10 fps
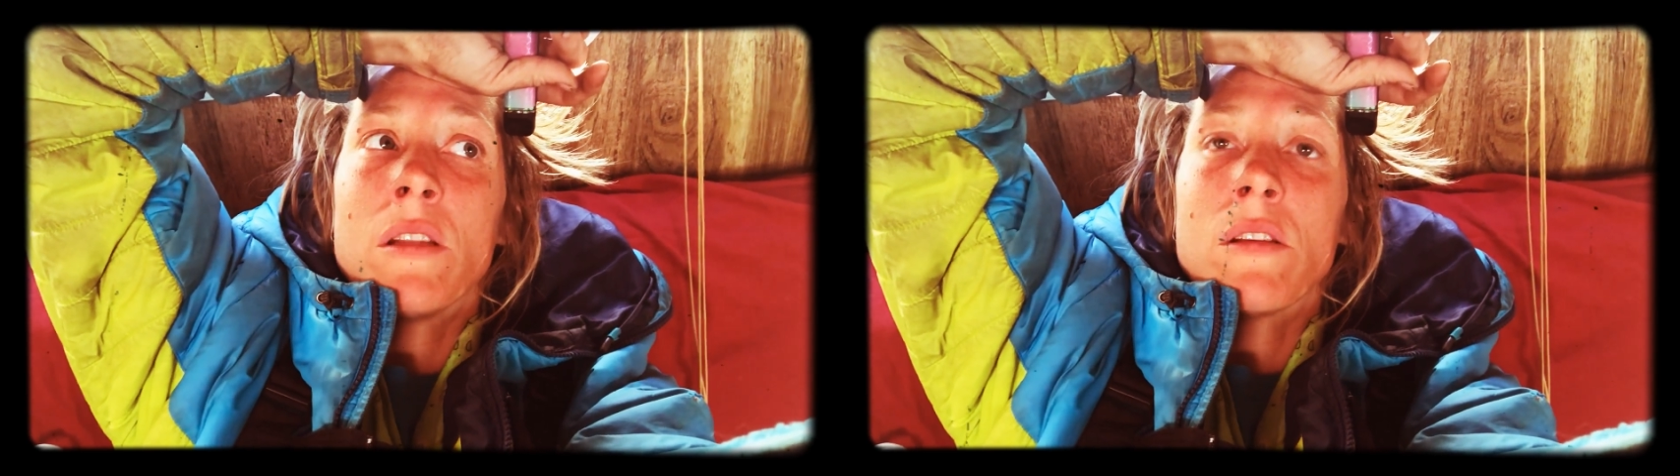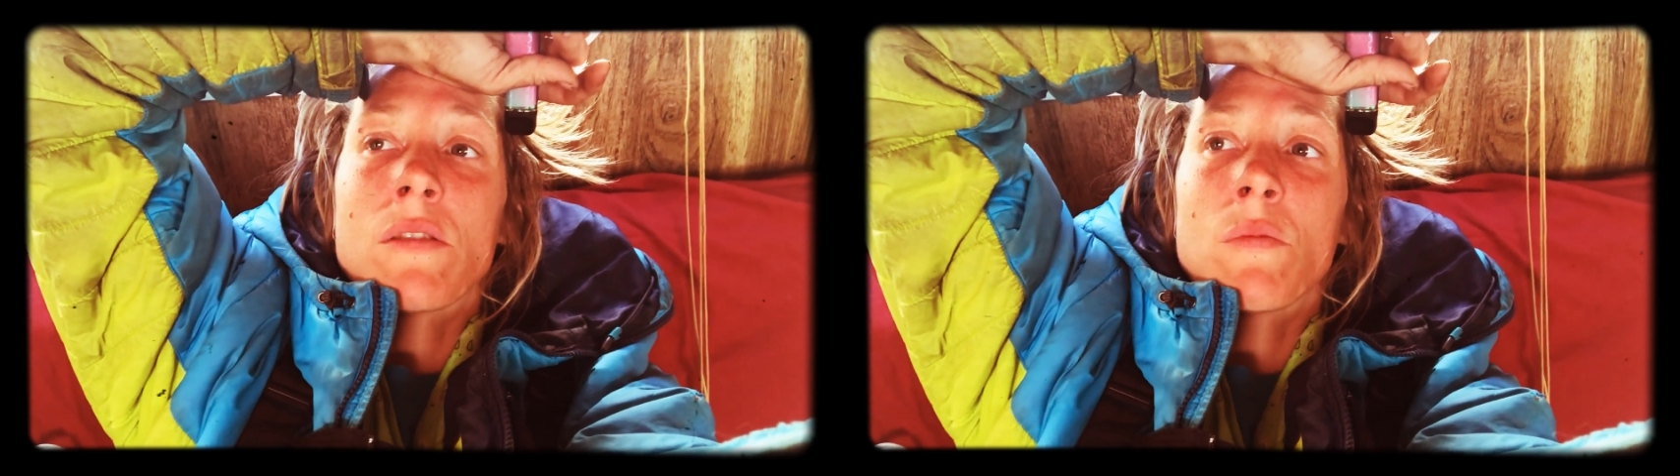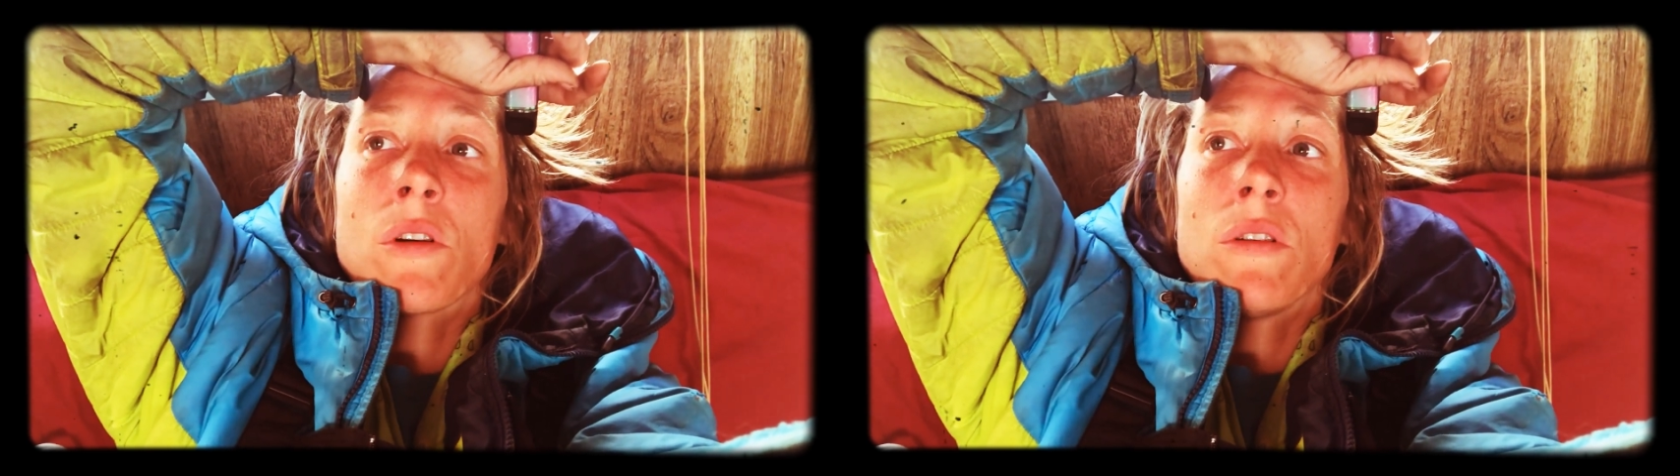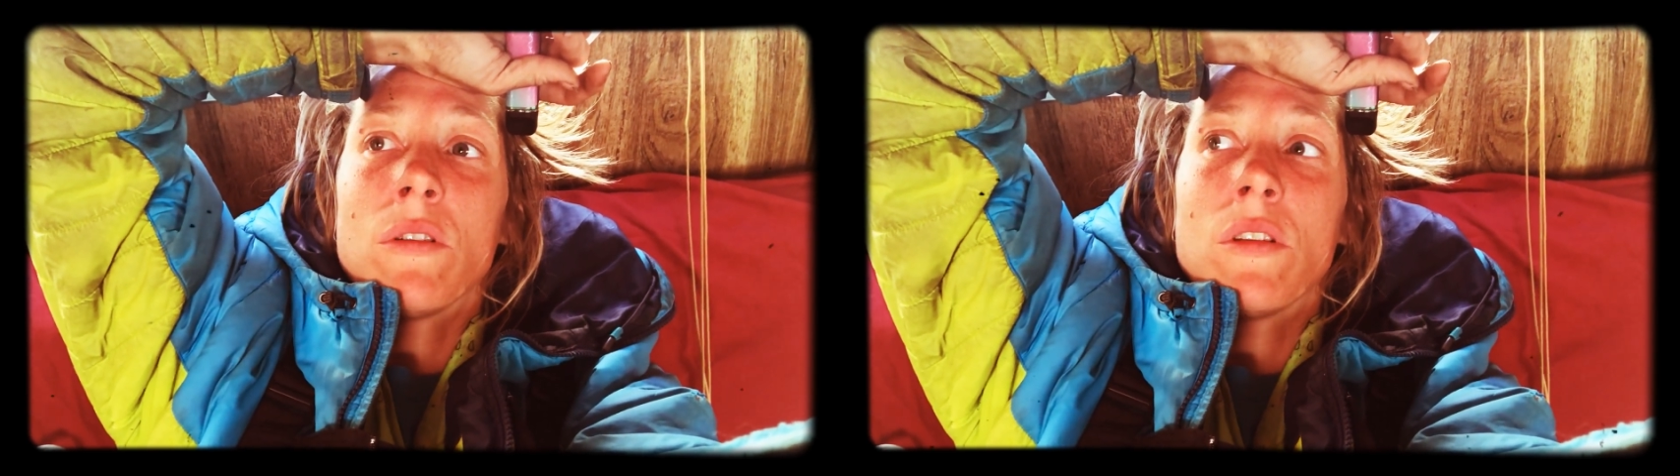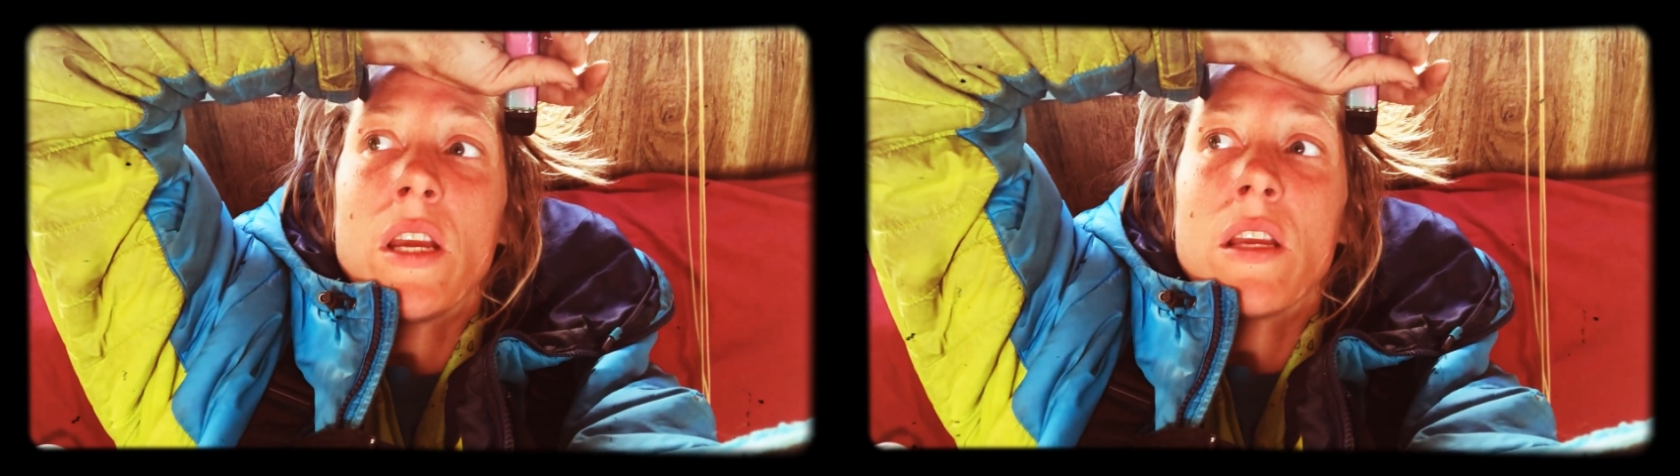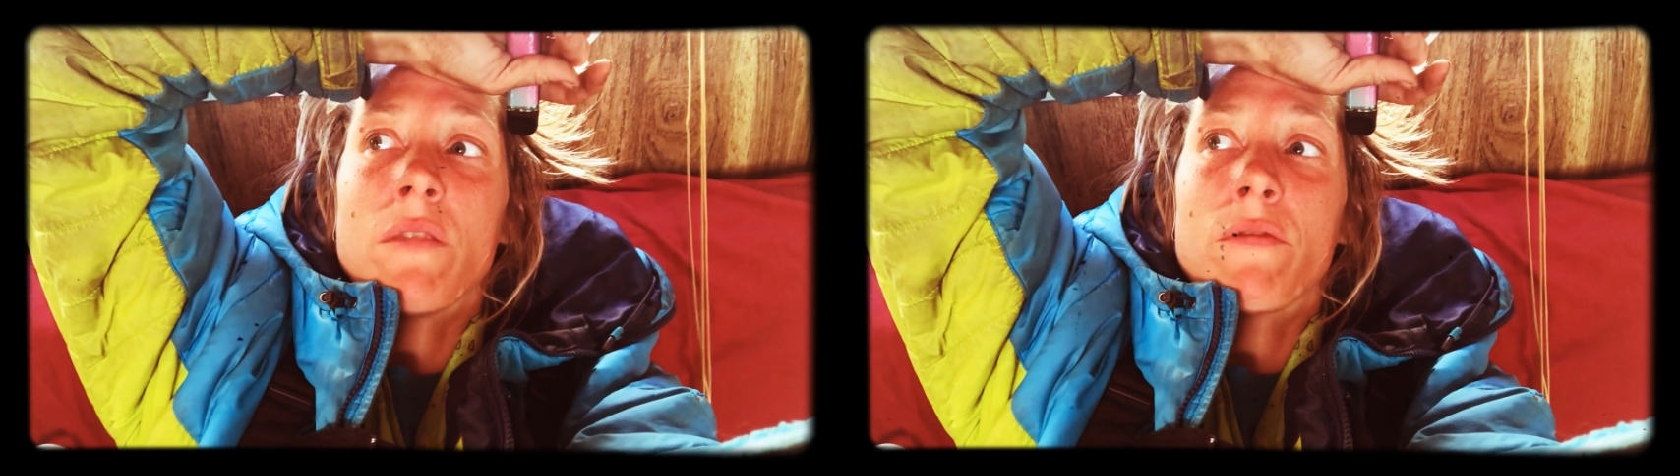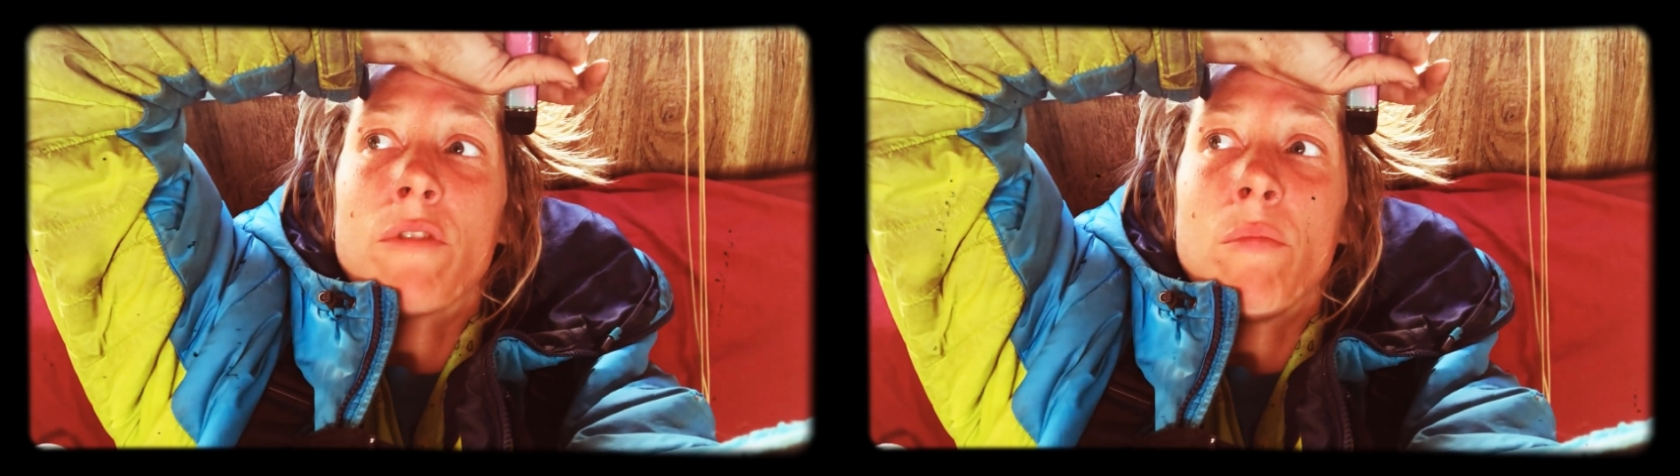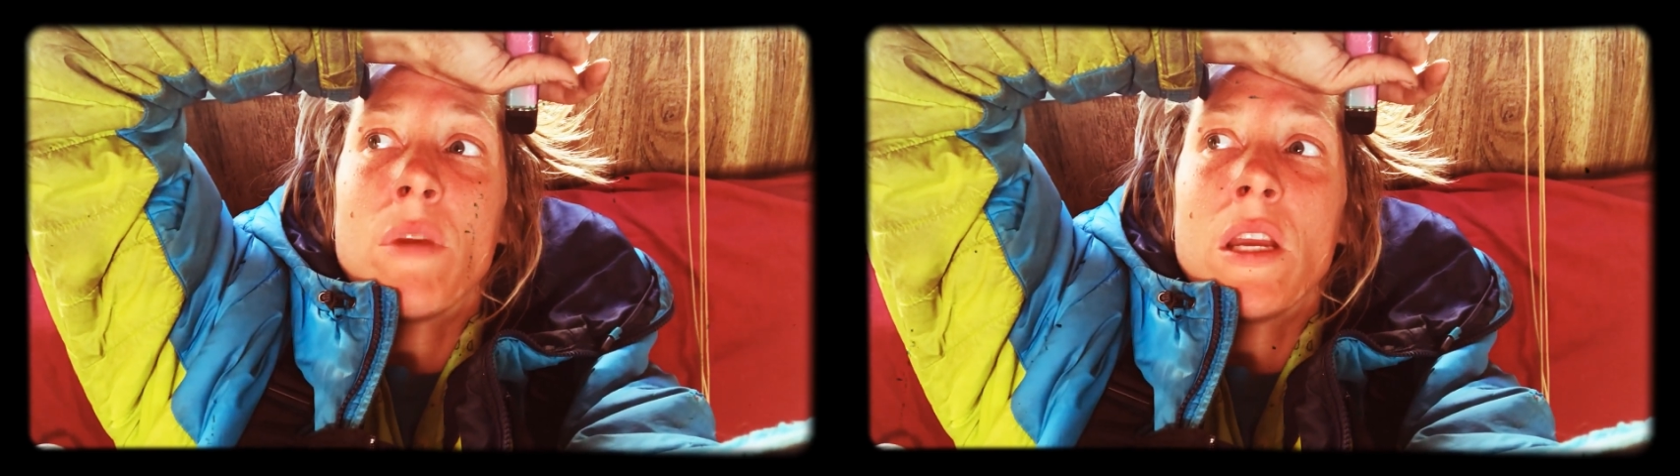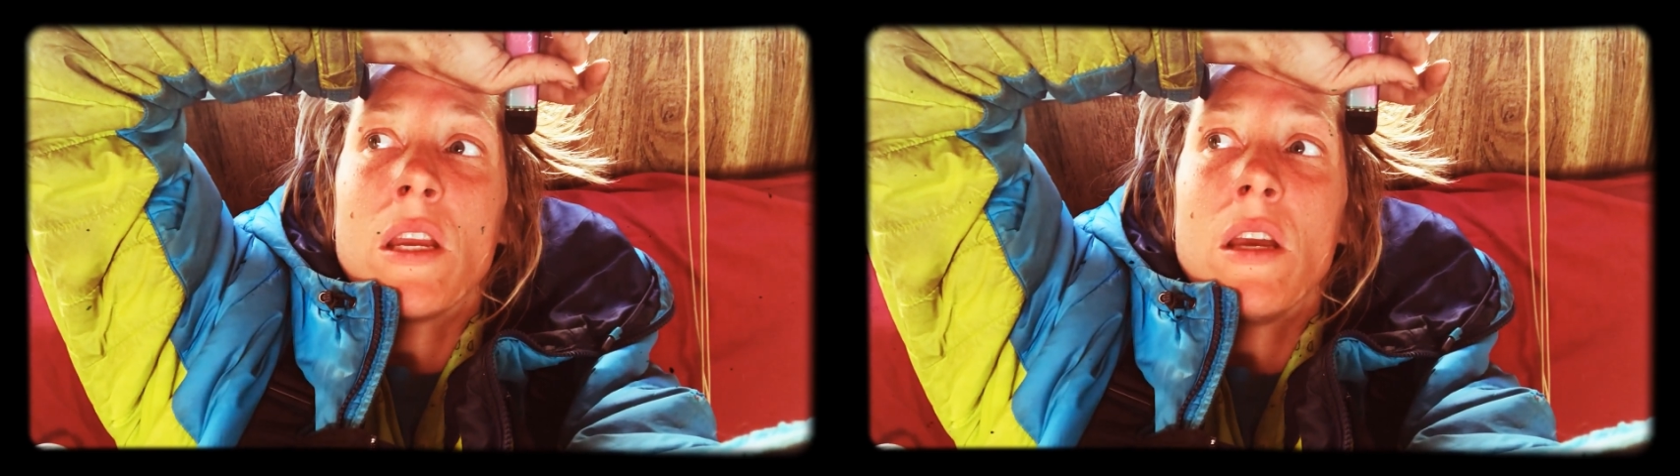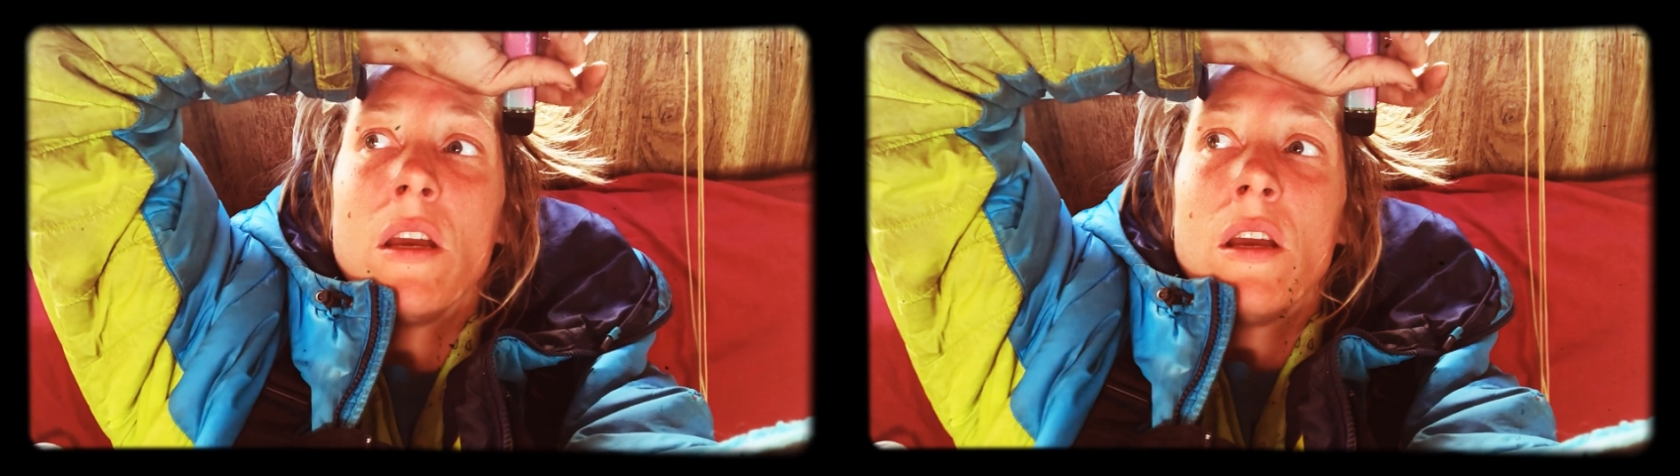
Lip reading: in this world taken from me.